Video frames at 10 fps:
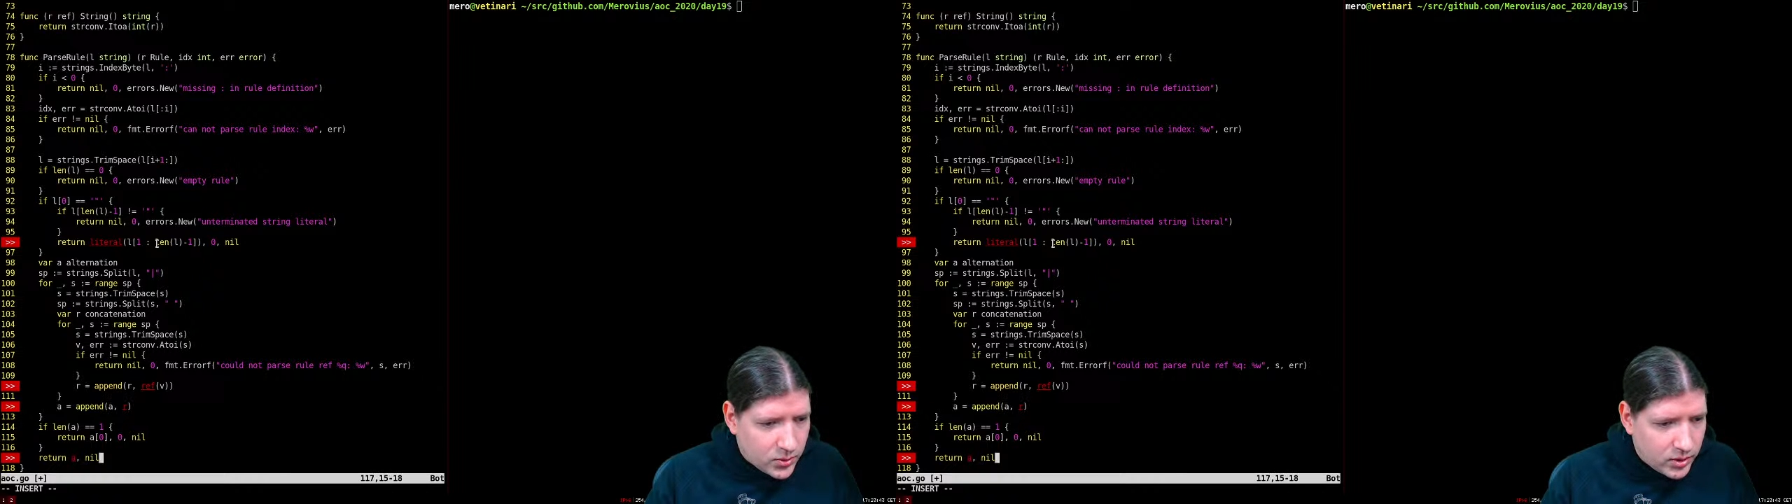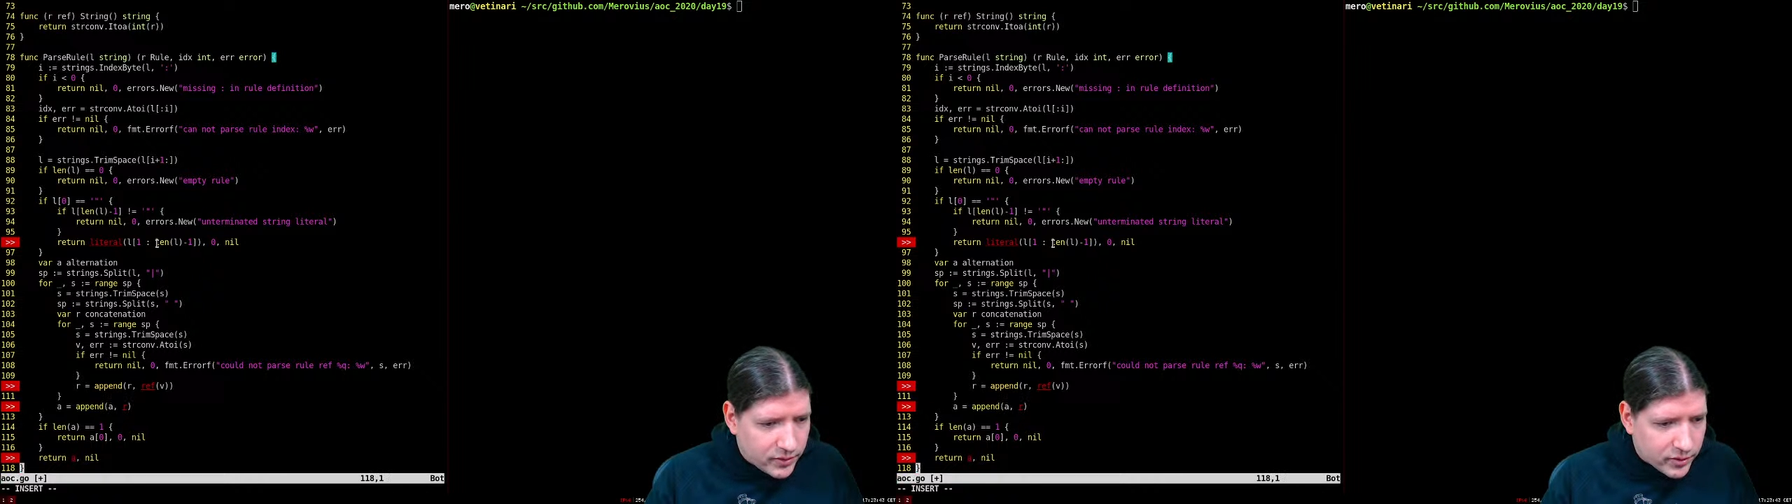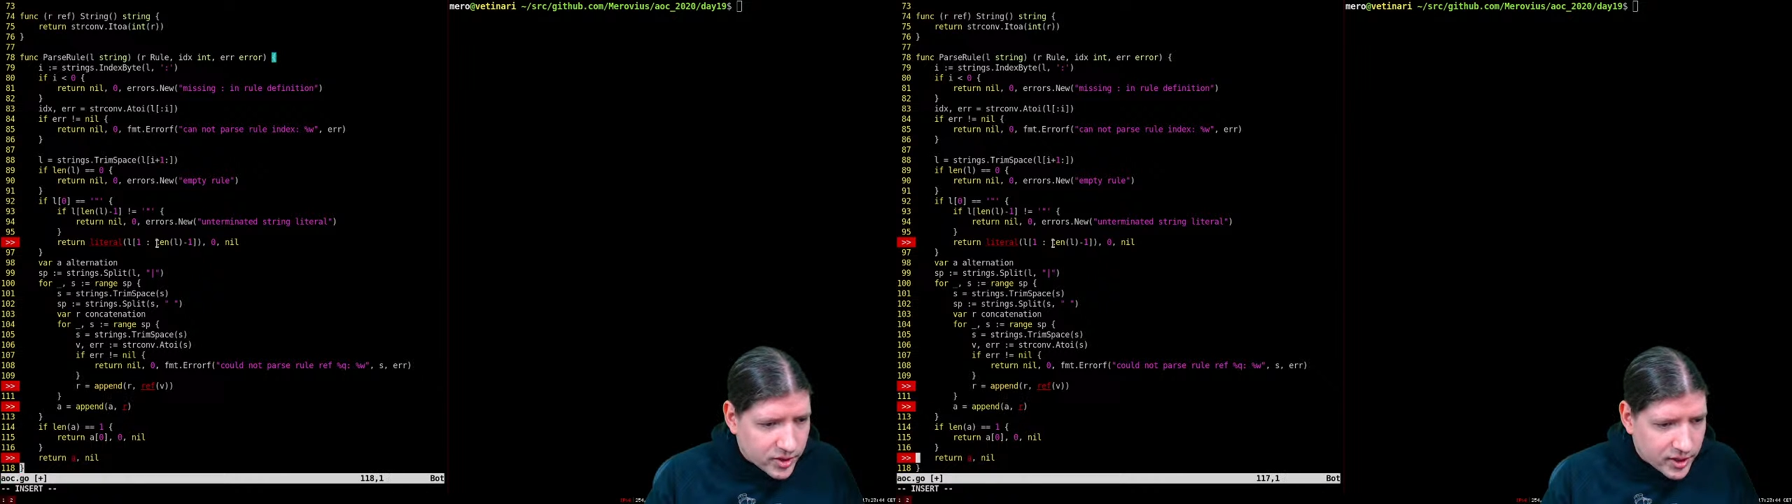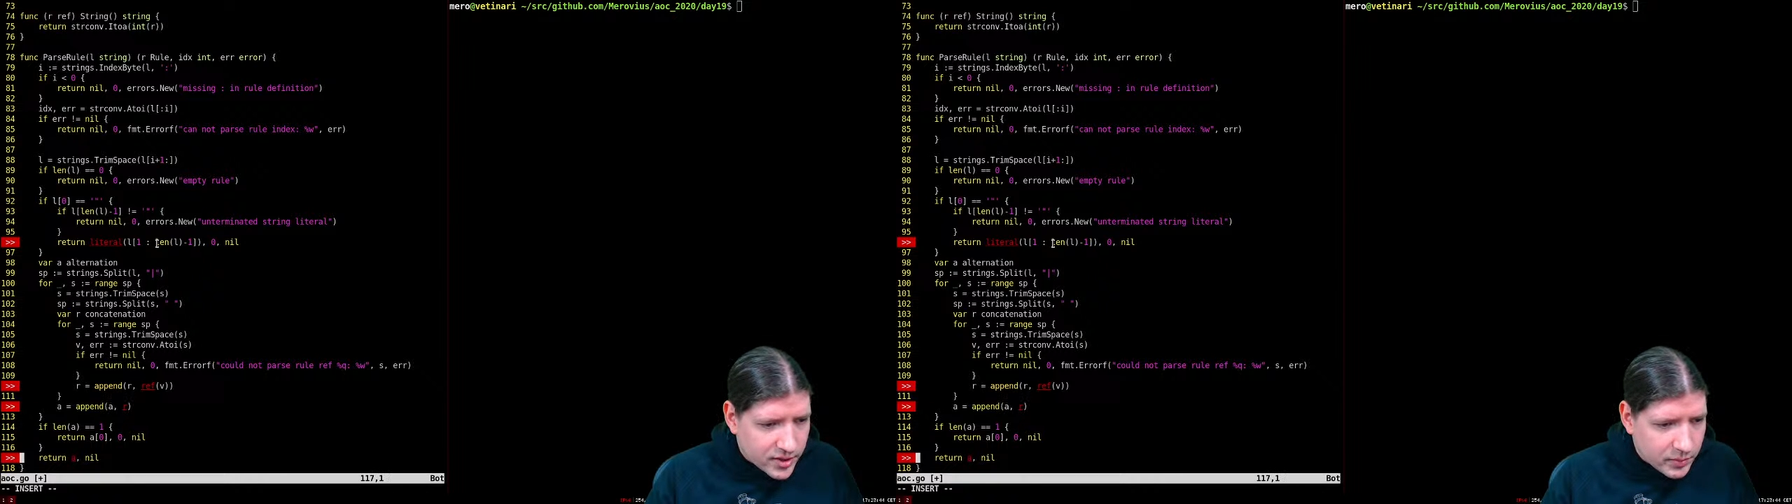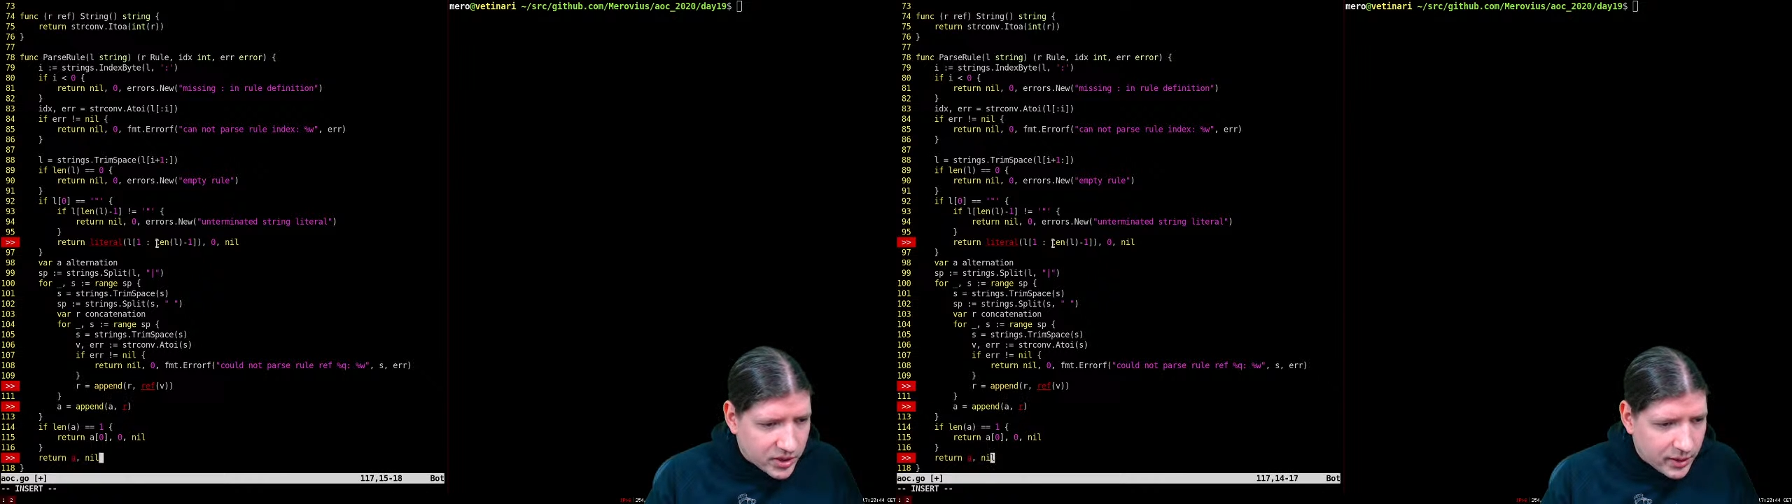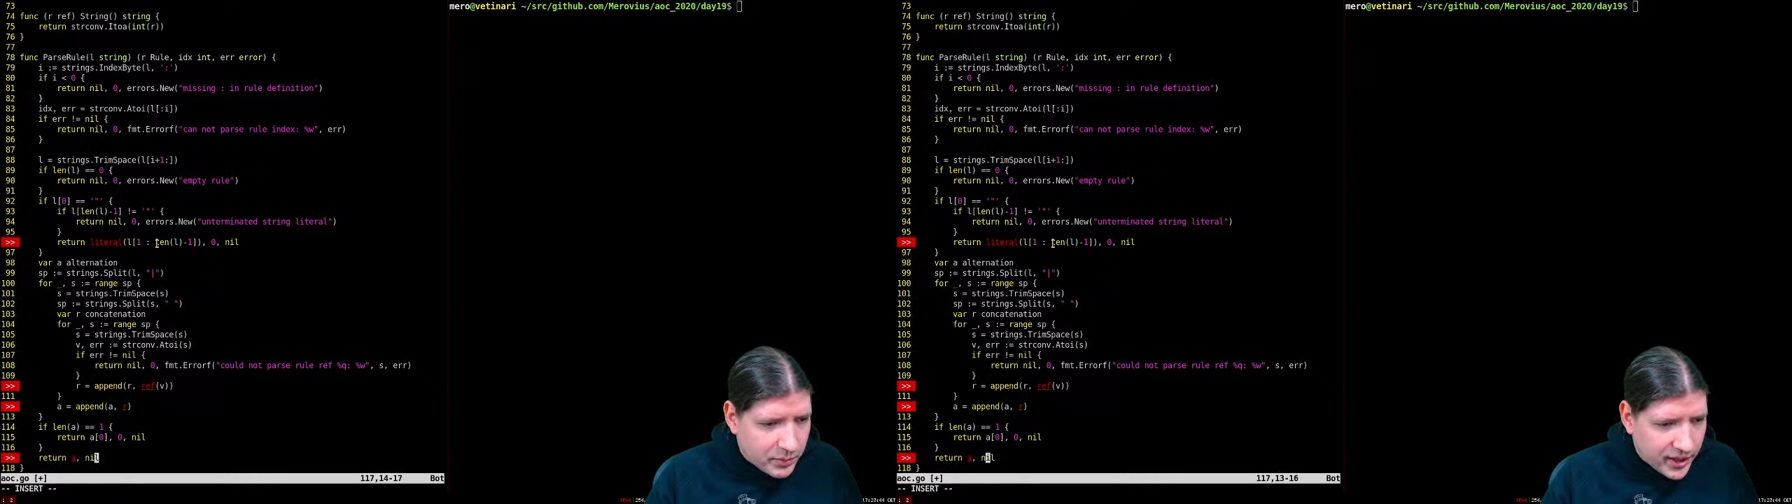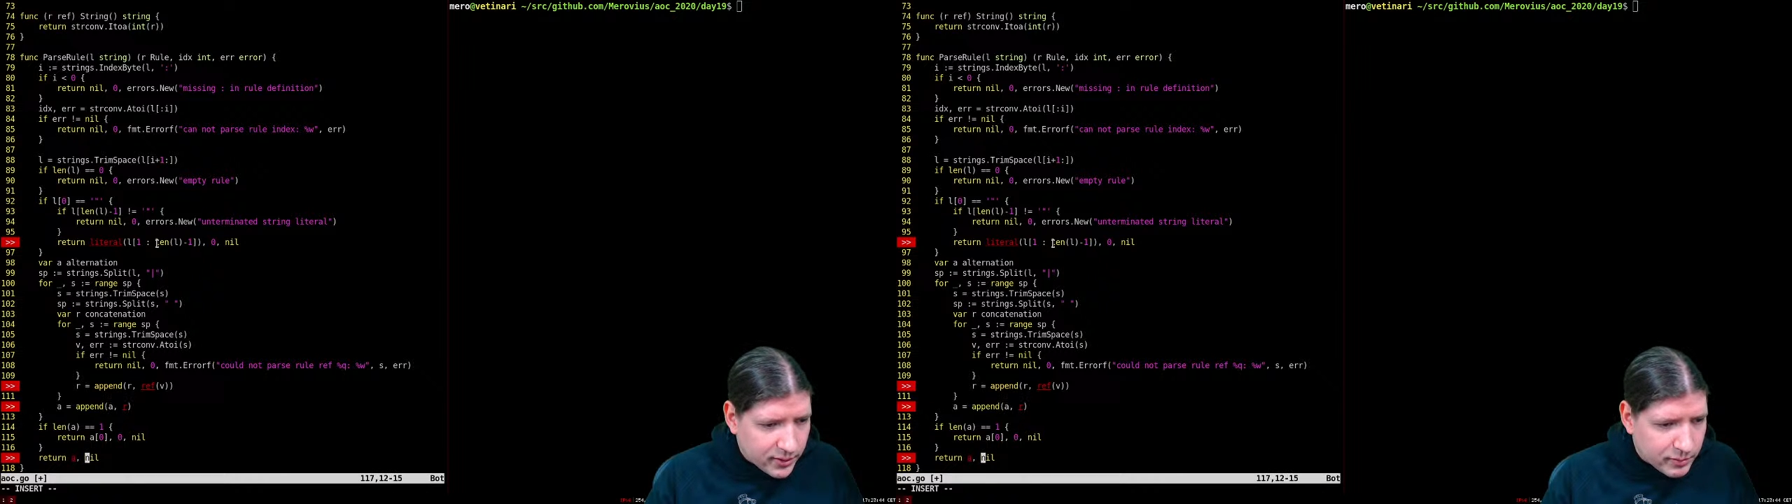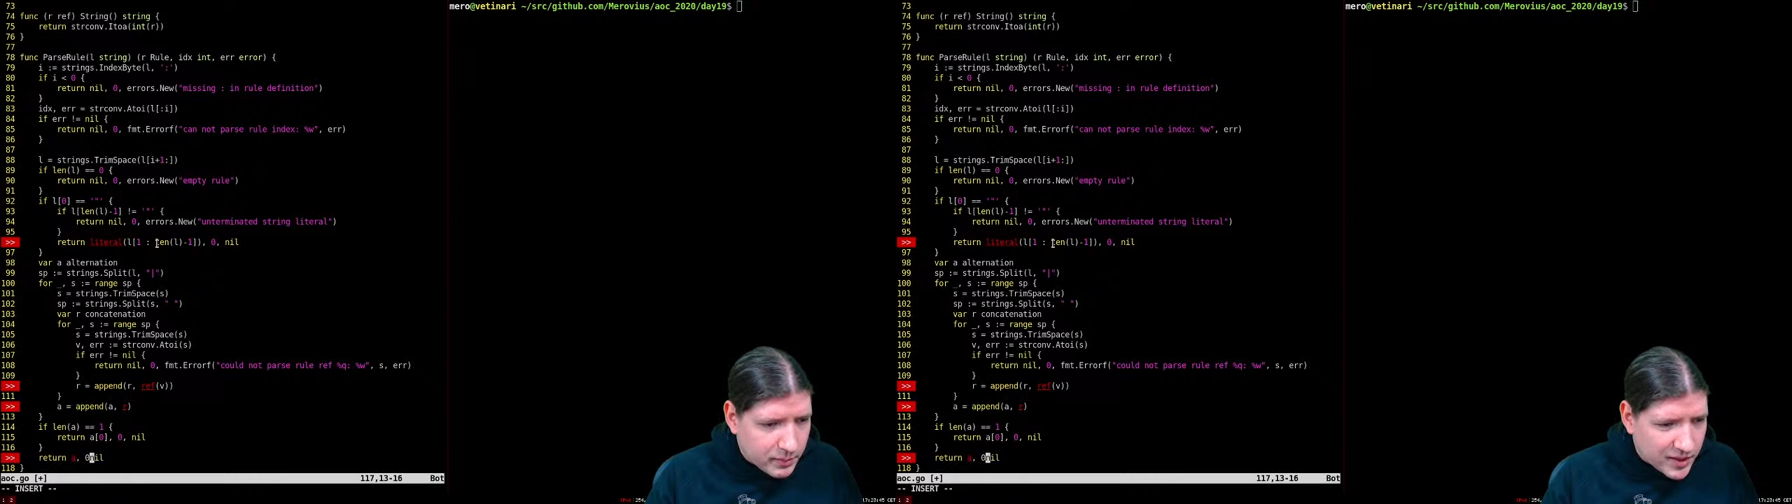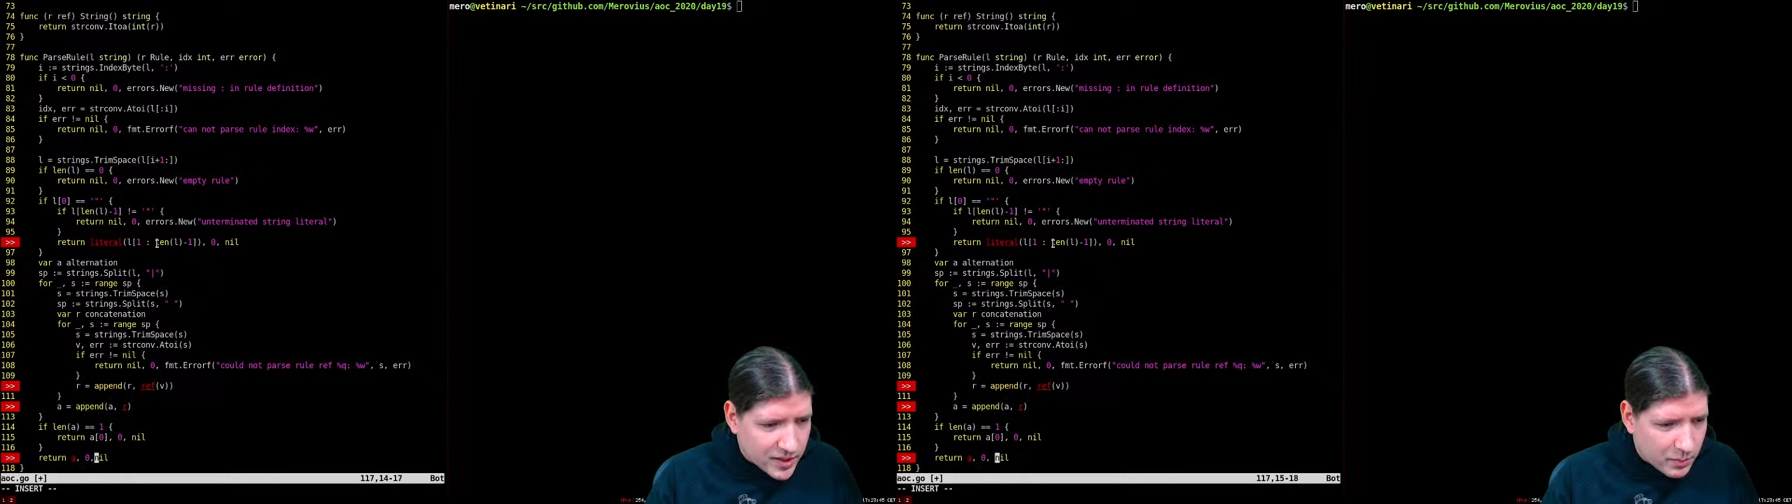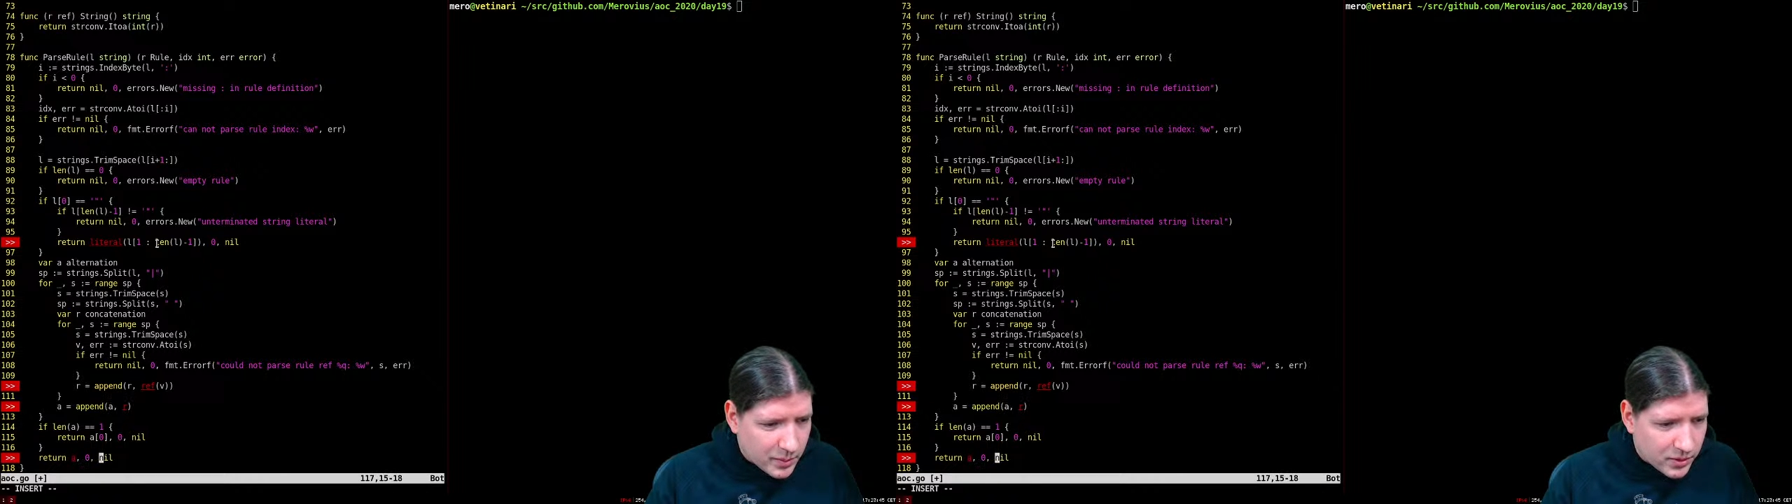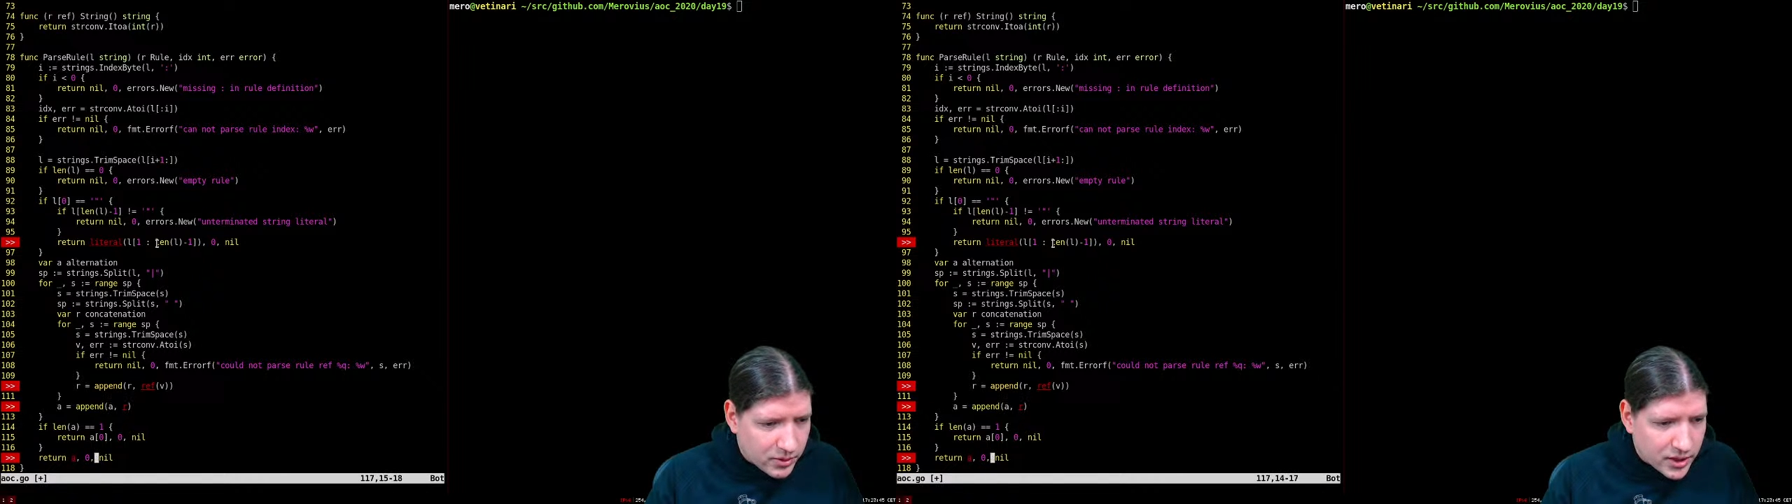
it first has to become part of my muscle memory,